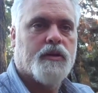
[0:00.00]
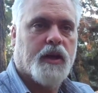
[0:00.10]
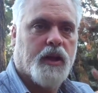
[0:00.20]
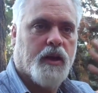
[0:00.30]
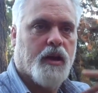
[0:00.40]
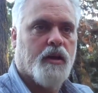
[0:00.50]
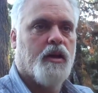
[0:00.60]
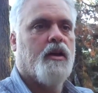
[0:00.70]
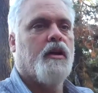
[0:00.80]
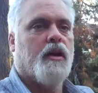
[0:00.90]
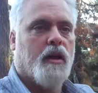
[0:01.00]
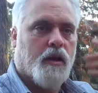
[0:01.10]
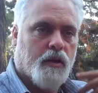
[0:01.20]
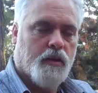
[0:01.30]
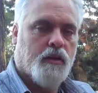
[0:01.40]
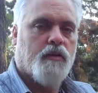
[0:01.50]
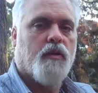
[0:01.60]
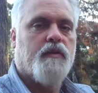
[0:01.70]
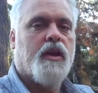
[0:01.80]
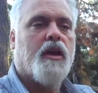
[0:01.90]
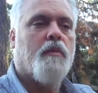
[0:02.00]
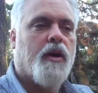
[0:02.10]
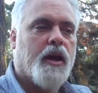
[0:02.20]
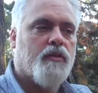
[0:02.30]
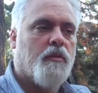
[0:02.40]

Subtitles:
It's like you got to sort of decompress.